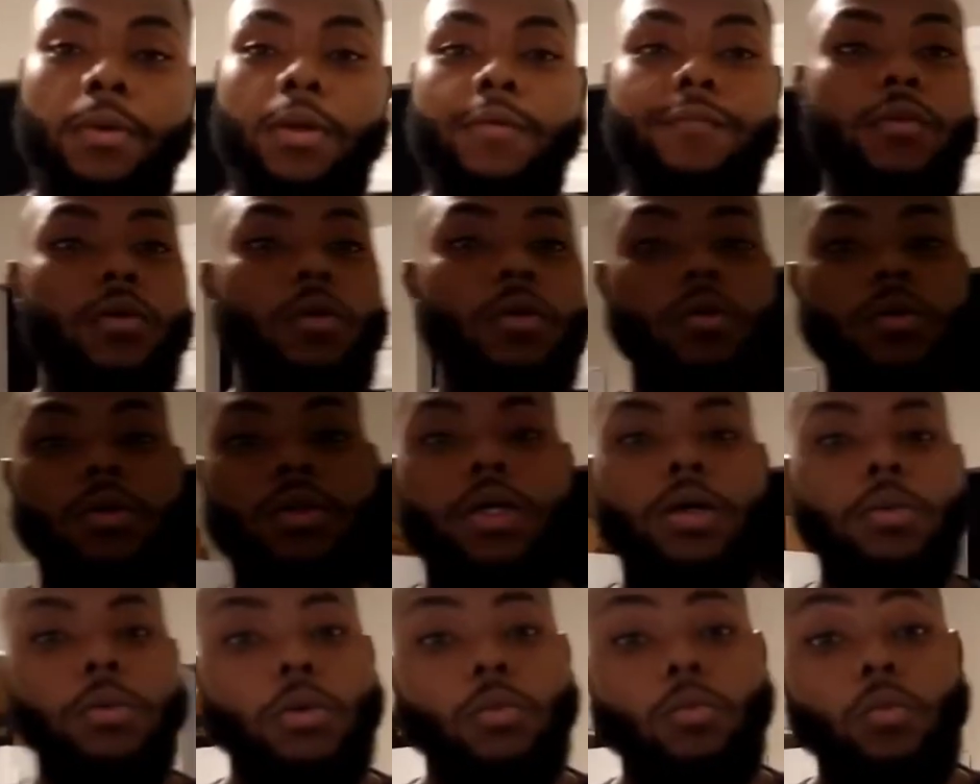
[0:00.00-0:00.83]
If you're gonna
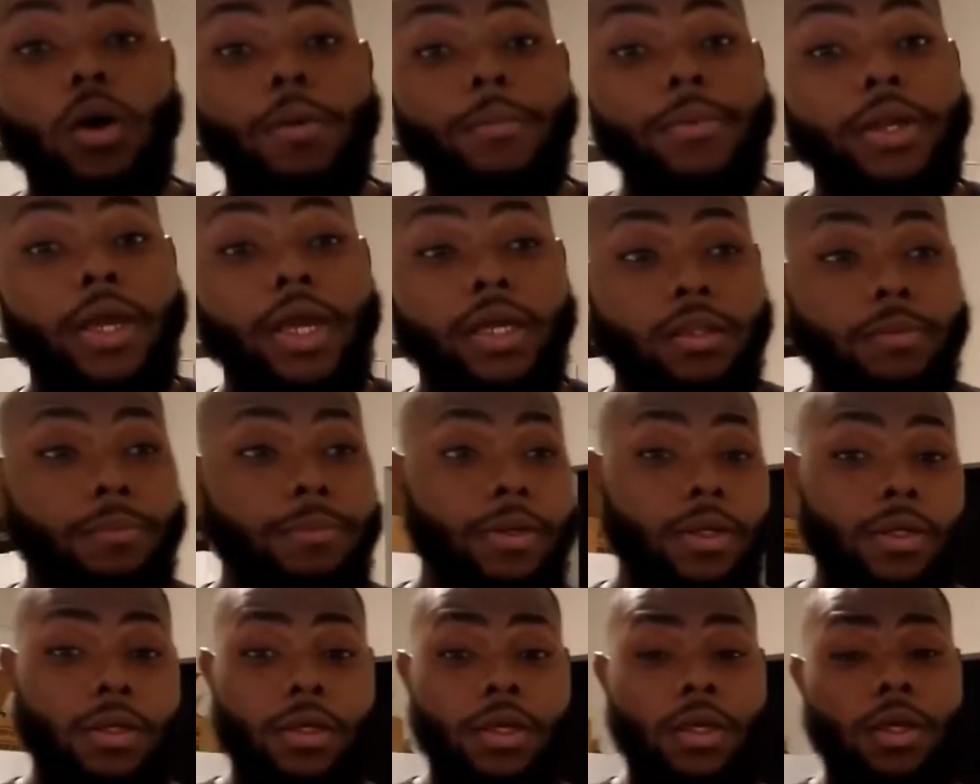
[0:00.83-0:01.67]
deal with a woman, have to
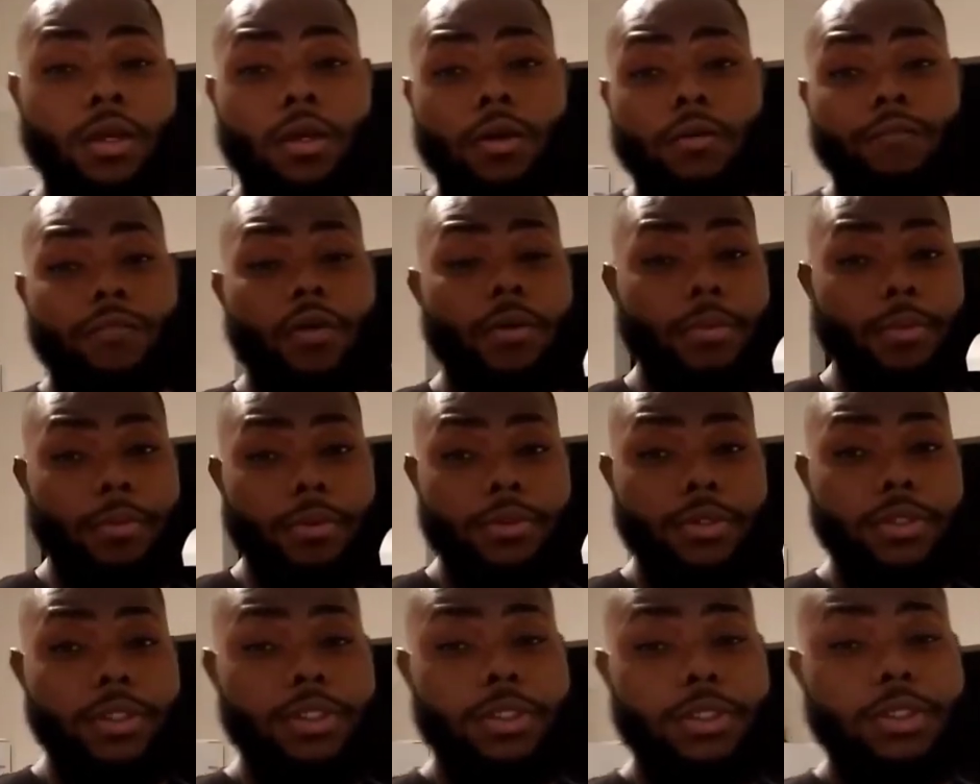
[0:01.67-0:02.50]
be from a
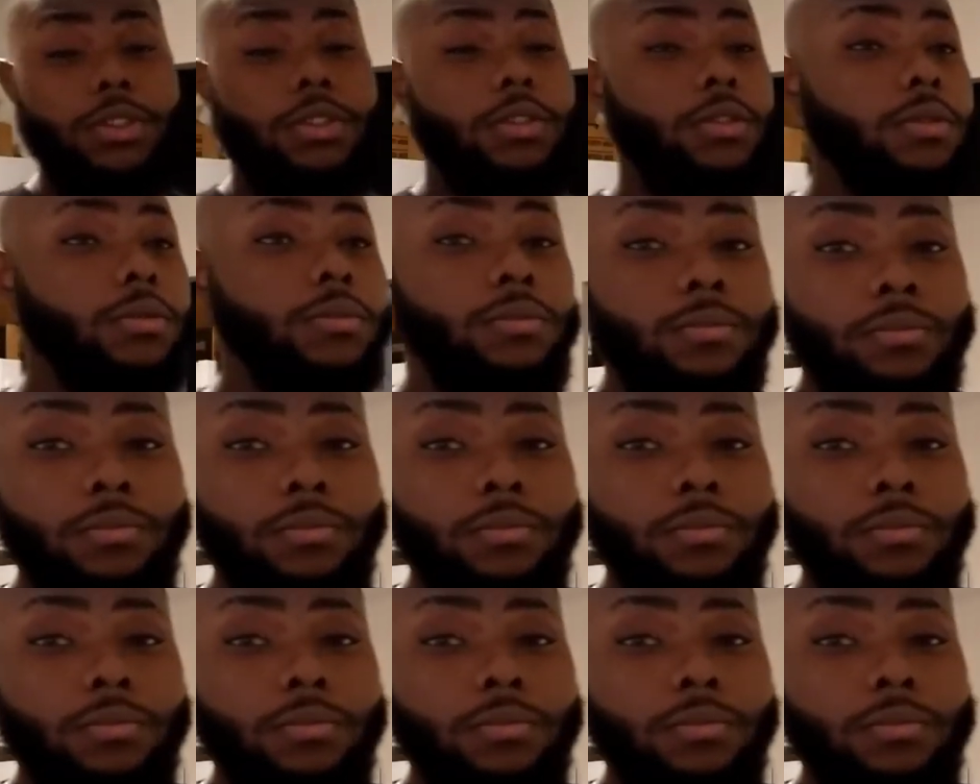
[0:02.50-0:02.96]
position